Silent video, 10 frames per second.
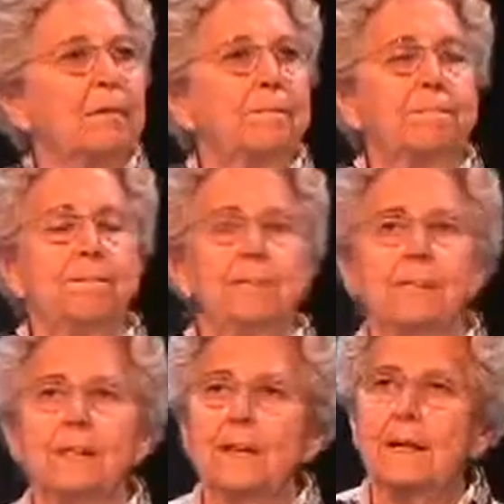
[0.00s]

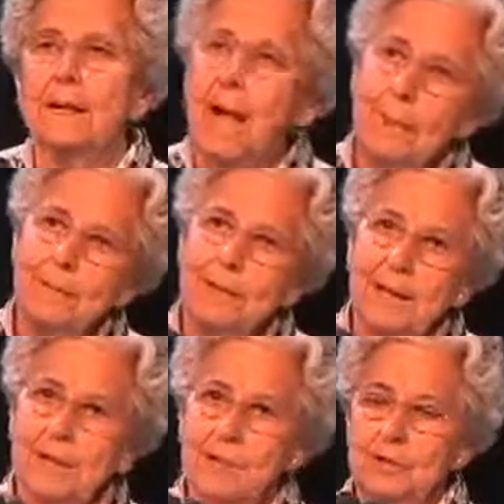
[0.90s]
feeling a
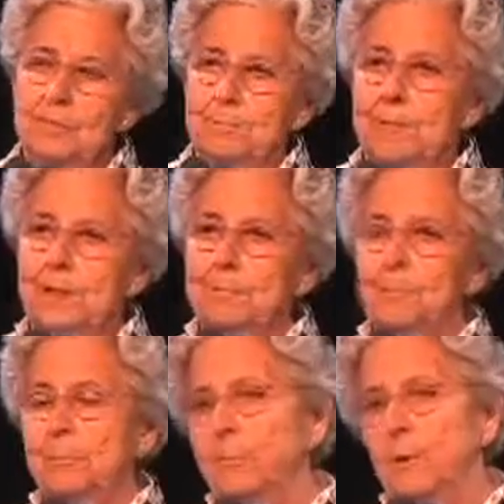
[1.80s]
combination of
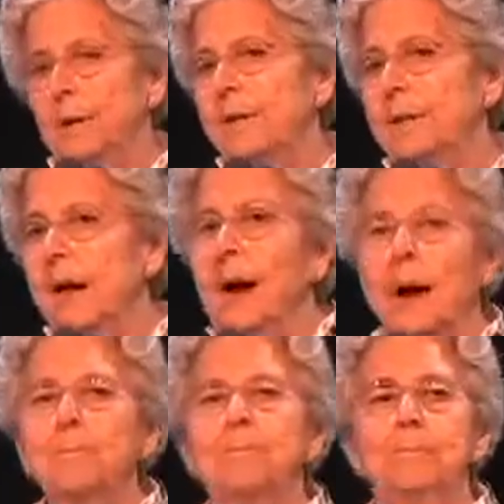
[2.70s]
being buoyed
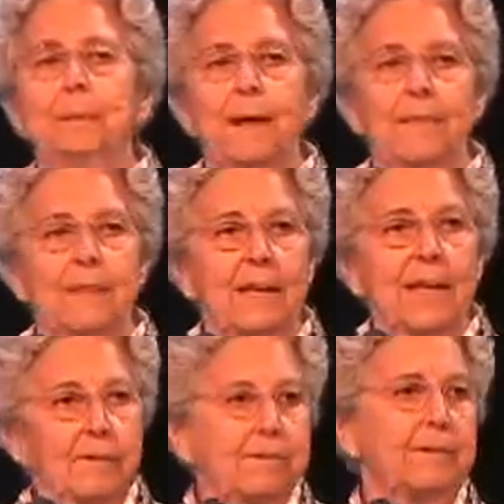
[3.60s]
up by the
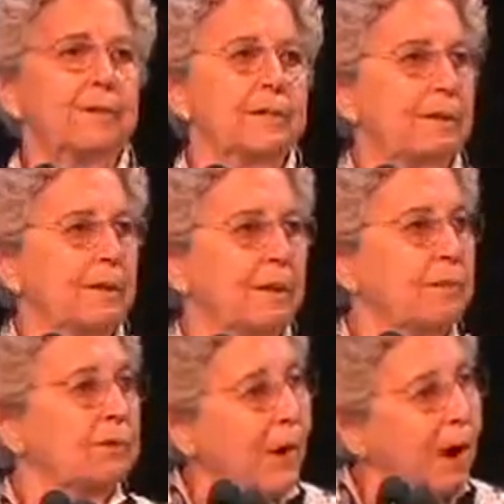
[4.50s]
efforts
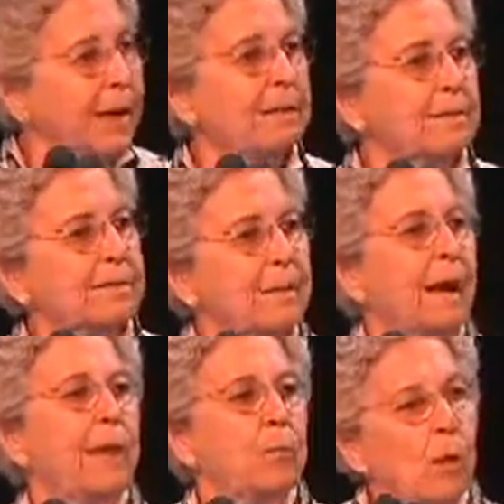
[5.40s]
of trying to
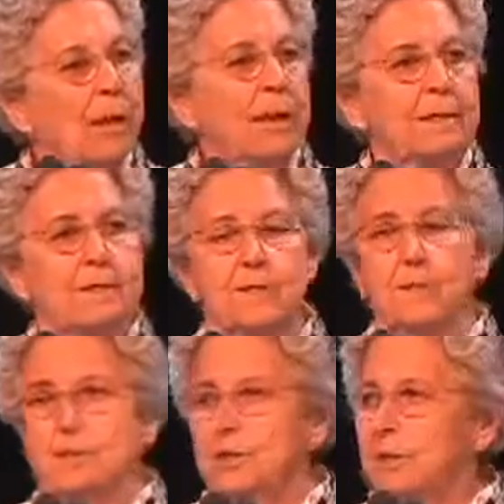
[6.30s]
find ways
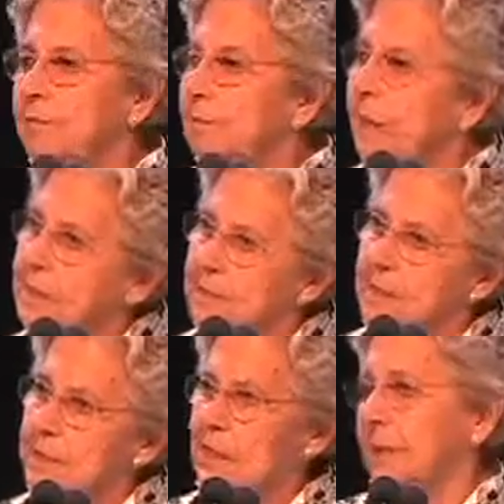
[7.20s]
to achieve
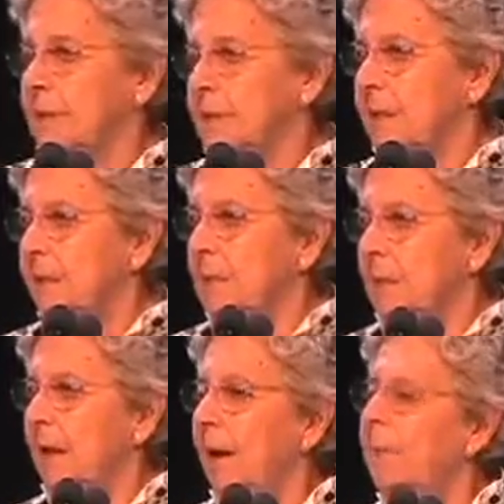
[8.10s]
justice and at the same
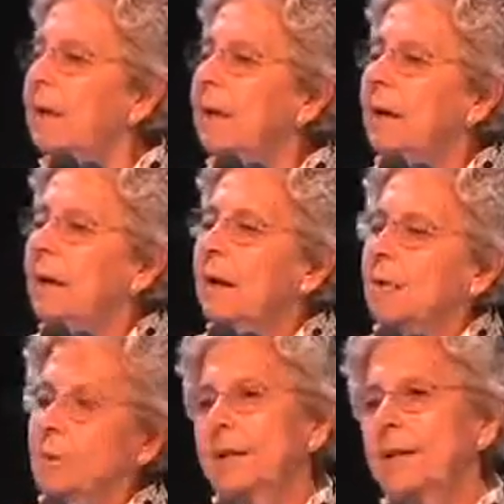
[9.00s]
time
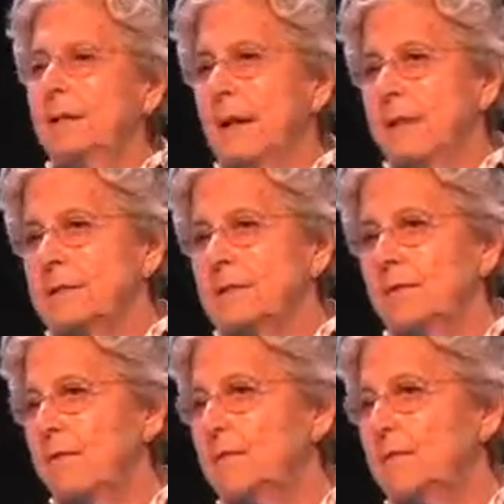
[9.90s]
recognizing the